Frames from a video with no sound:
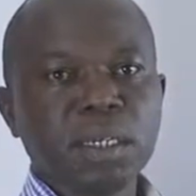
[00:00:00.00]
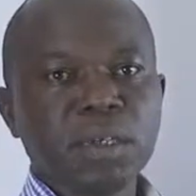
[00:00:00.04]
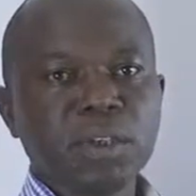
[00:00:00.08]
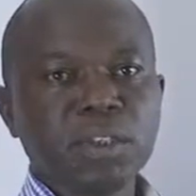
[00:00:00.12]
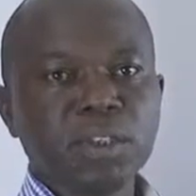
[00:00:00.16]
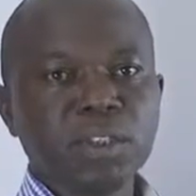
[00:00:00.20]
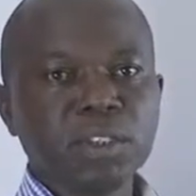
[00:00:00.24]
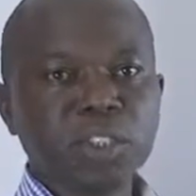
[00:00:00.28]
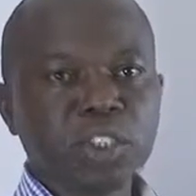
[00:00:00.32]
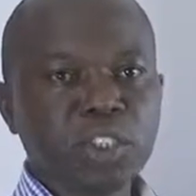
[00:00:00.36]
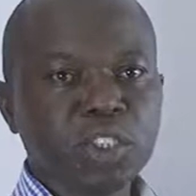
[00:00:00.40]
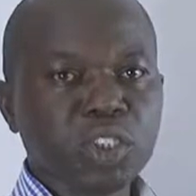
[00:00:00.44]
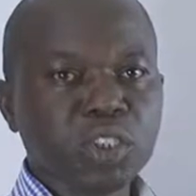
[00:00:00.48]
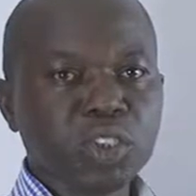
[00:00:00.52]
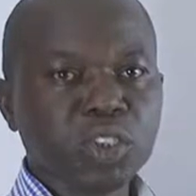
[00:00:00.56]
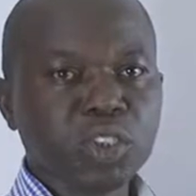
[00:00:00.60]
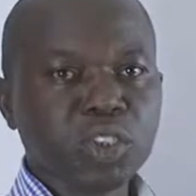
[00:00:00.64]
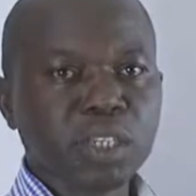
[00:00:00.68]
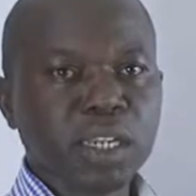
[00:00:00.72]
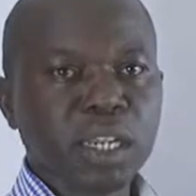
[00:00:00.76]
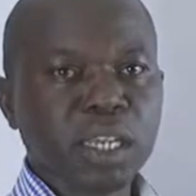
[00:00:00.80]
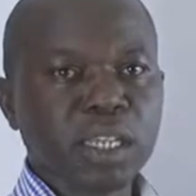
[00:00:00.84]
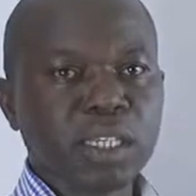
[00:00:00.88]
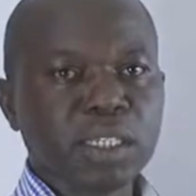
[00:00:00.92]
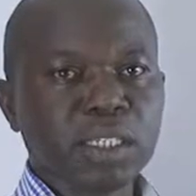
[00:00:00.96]

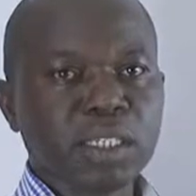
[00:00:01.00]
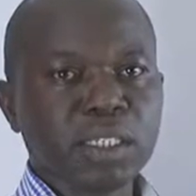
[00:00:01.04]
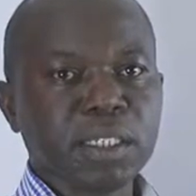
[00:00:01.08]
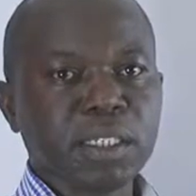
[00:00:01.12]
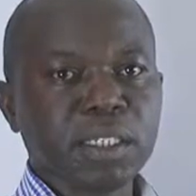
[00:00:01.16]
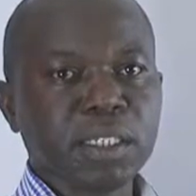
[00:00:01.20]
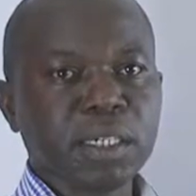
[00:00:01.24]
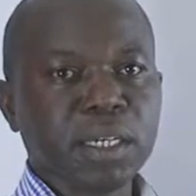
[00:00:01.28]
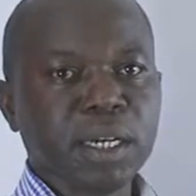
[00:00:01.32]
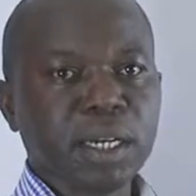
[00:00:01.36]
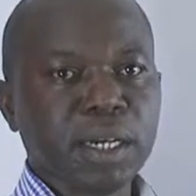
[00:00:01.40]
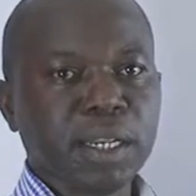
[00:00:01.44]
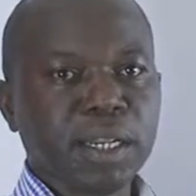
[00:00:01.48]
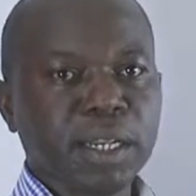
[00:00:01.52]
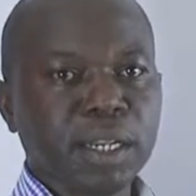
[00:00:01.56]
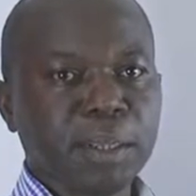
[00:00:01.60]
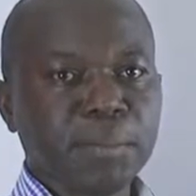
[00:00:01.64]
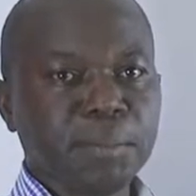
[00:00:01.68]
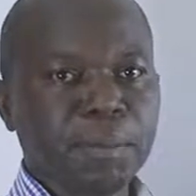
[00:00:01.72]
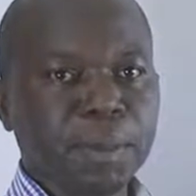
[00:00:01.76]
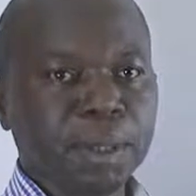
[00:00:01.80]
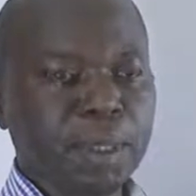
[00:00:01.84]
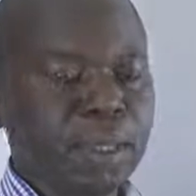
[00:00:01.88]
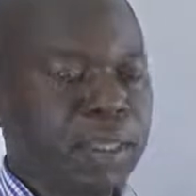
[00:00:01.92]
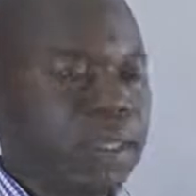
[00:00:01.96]
conditions like
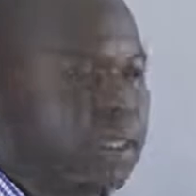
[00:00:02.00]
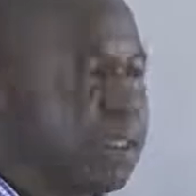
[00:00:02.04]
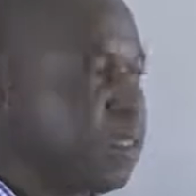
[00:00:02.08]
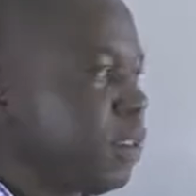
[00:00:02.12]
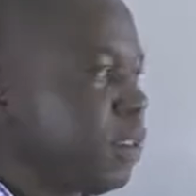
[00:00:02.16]
anemia.